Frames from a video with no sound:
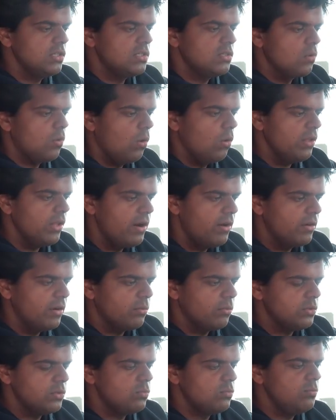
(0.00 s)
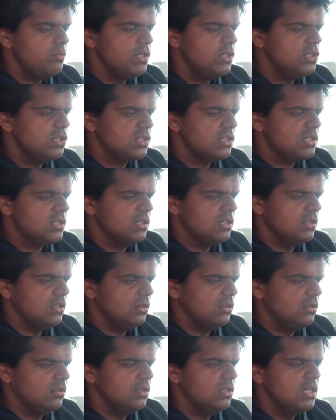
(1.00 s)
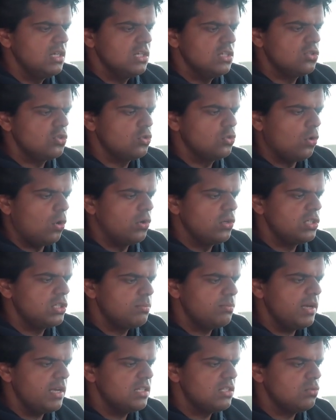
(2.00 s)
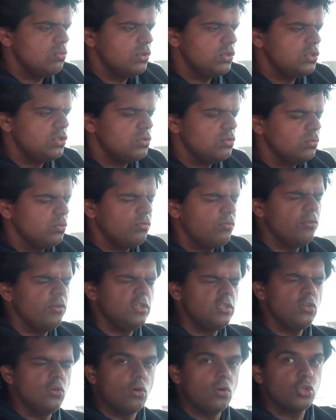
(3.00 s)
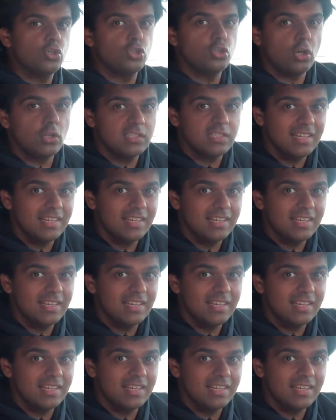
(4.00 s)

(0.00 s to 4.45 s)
this whole area would be just a little storage space which would fit your shot